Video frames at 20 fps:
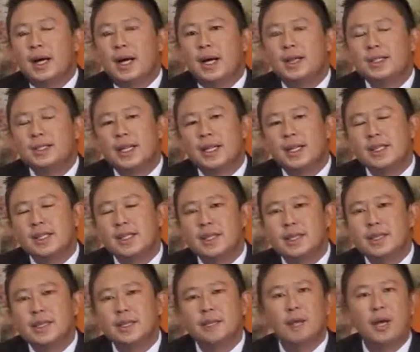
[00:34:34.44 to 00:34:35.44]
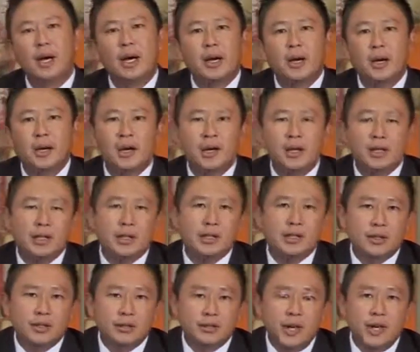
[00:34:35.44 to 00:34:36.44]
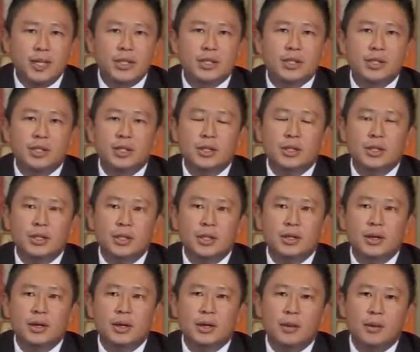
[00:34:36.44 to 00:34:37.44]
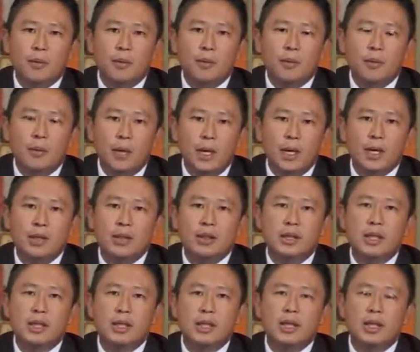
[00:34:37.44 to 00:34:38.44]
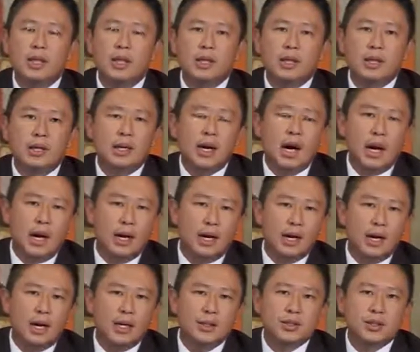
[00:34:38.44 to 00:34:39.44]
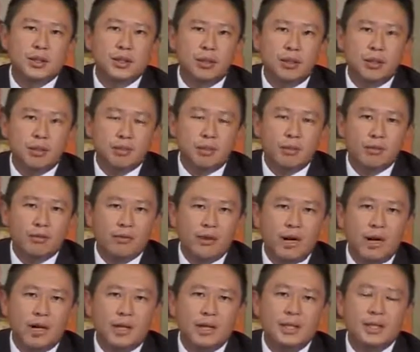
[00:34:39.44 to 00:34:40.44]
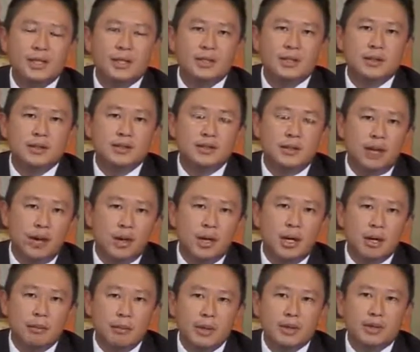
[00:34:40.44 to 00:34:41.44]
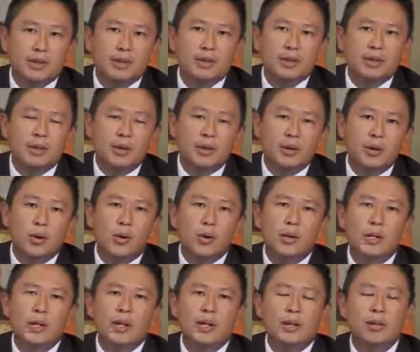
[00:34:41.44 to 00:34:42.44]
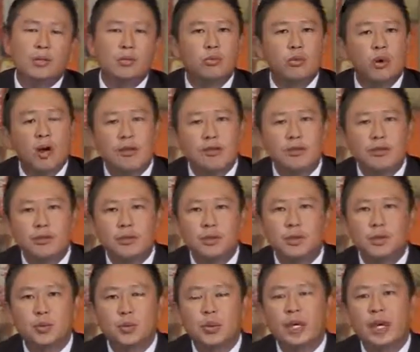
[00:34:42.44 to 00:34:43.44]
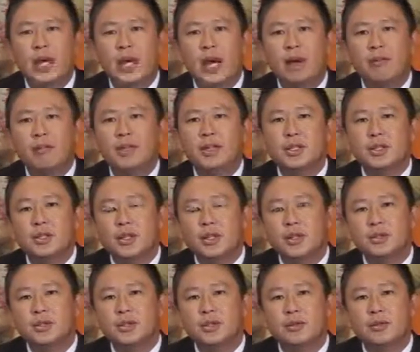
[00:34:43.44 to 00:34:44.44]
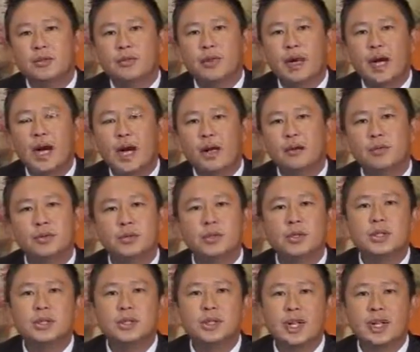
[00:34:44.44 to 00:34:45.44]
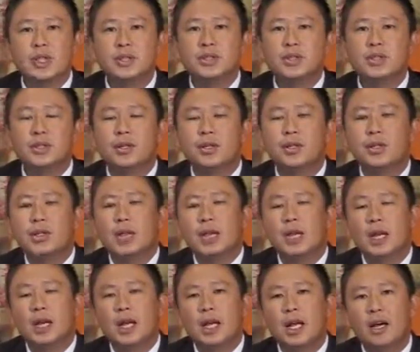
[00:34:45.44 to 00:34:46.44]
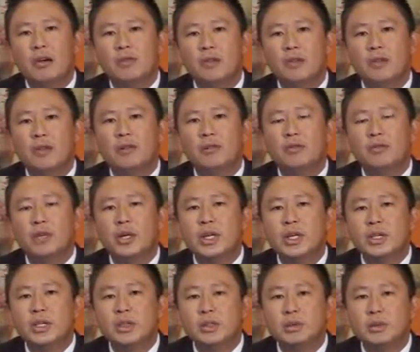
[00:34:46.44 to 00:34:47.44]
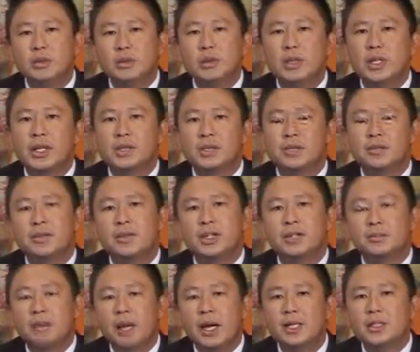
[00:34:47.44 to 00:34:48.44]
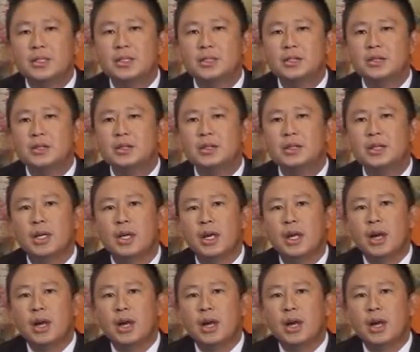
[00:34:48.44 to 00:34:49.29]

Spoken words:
As I said in my earlier intervention, what the guidelines currently provide is very limited. The only reference we have in terms of how to assess the level of reasonableness of expenses